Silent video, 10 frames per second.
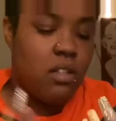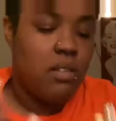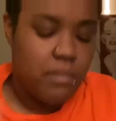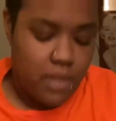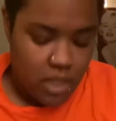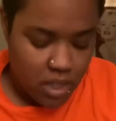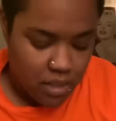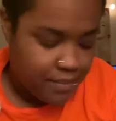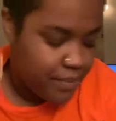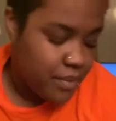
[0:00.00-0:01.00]
But yeah.
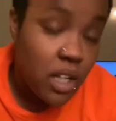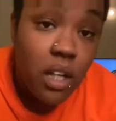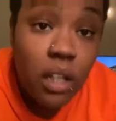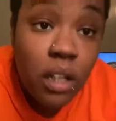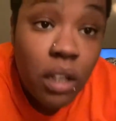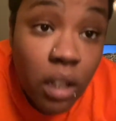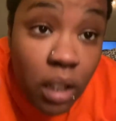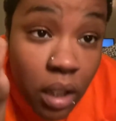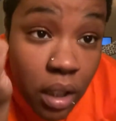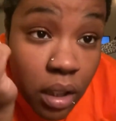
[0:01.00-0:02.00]

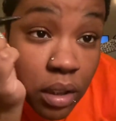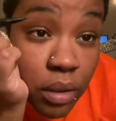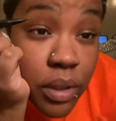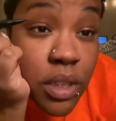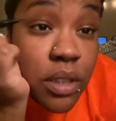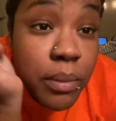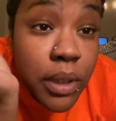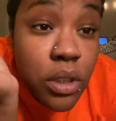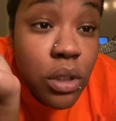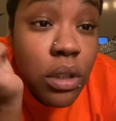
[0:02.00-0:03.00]
I ain't doing too
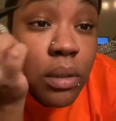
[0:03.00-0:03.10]
much, y'all.